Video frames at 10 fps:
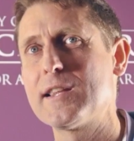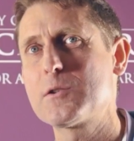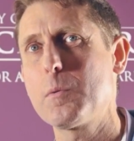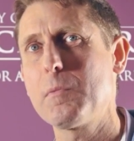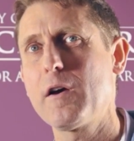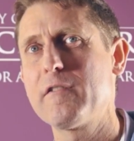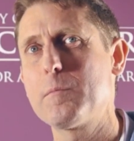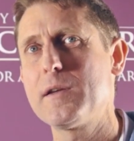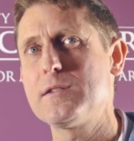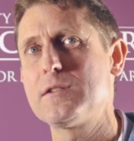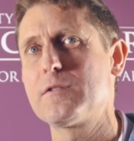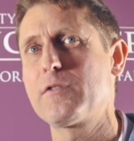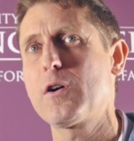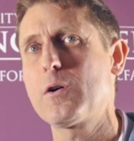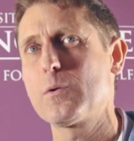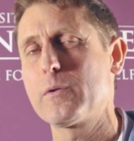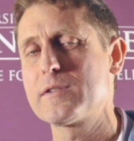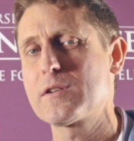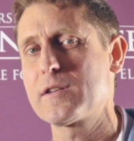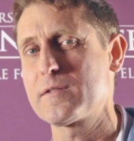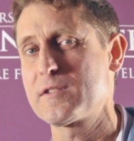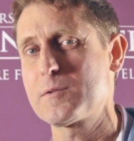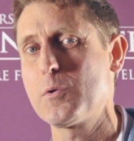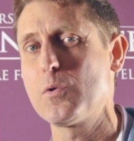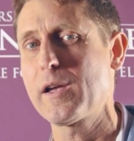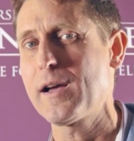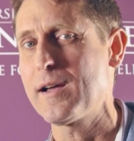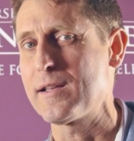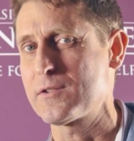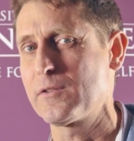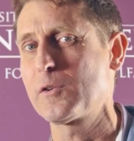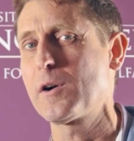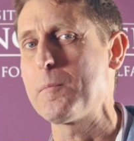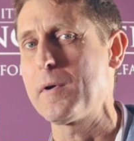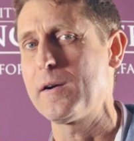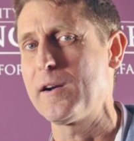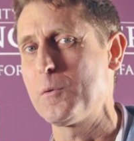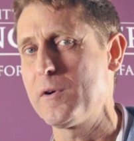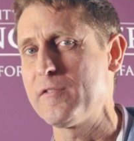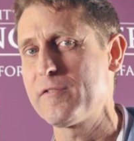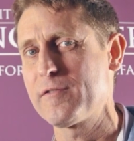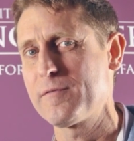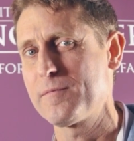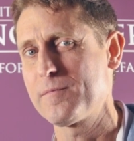and swimming over pieces of coral the size of small cars on the Great Barrier Reef.